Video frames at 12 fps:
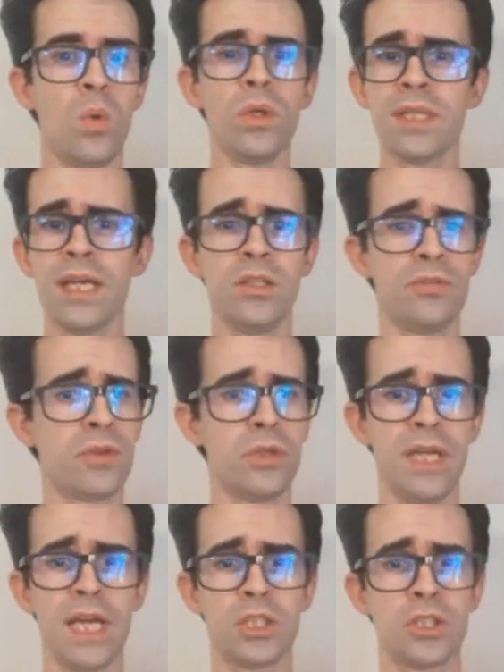what kind of
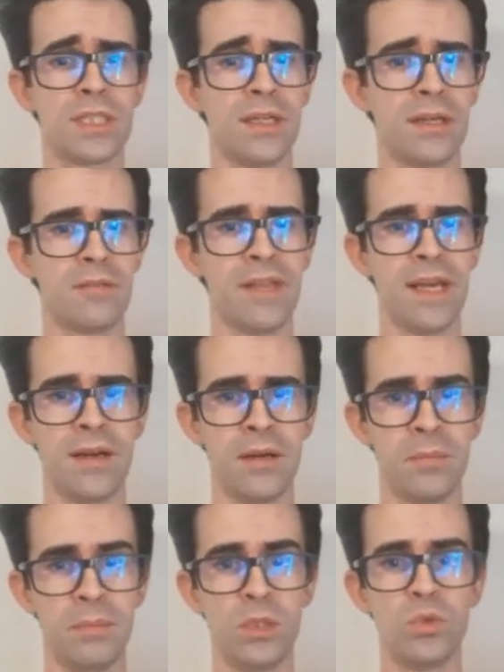connections are there
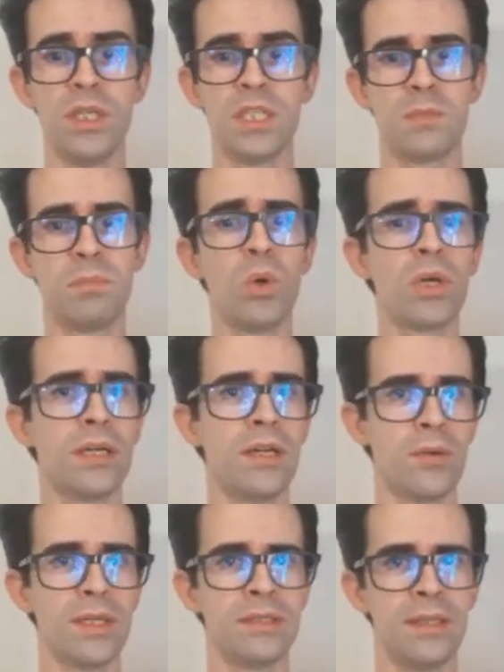between spoken and
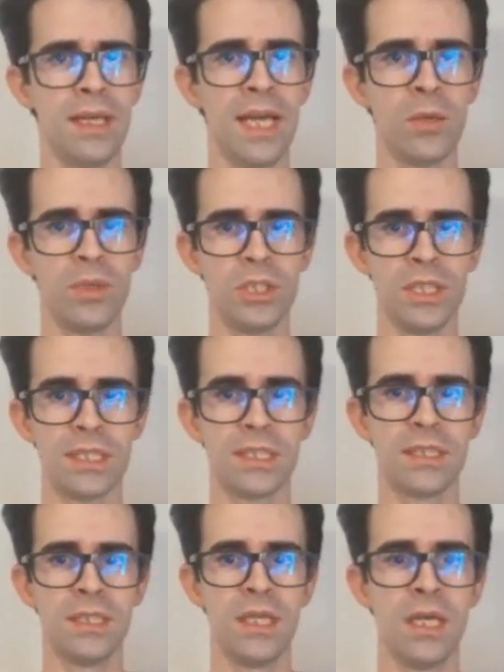written languages?
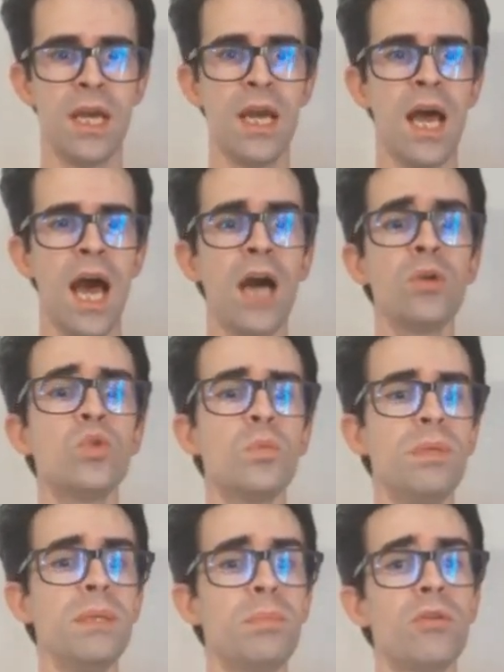How do
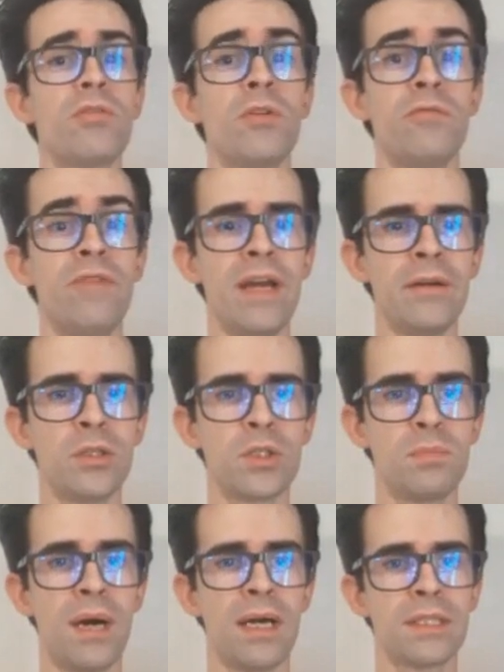people from various
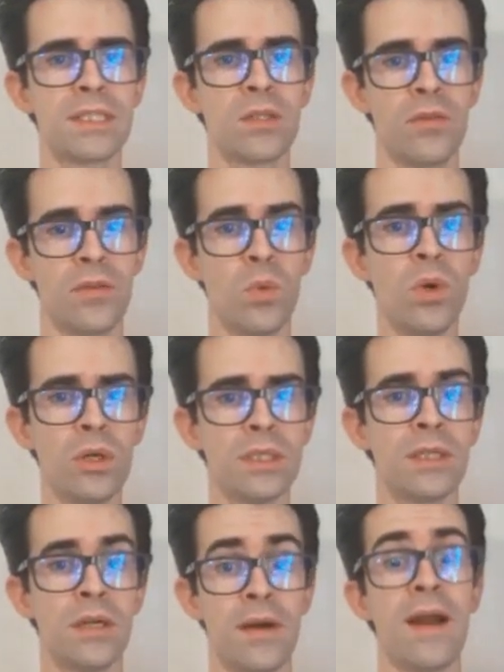parts of the
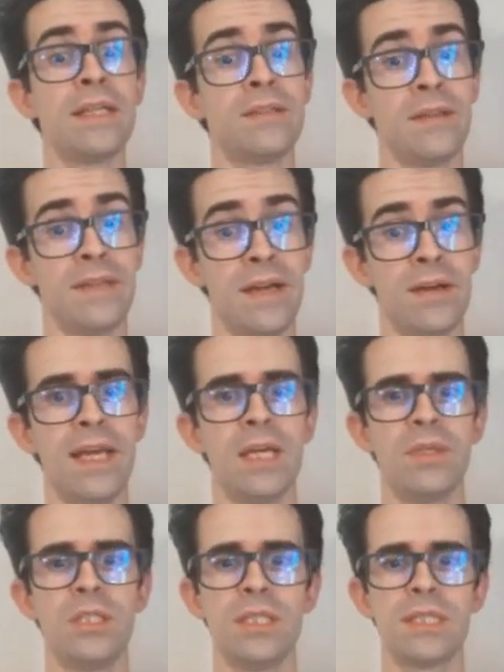world write their
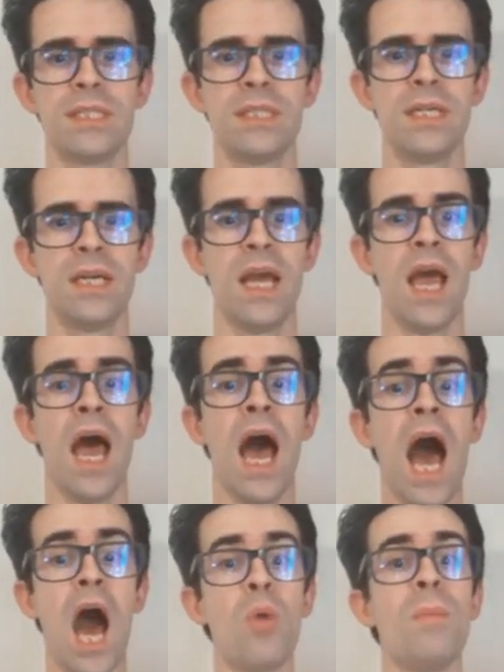languages? How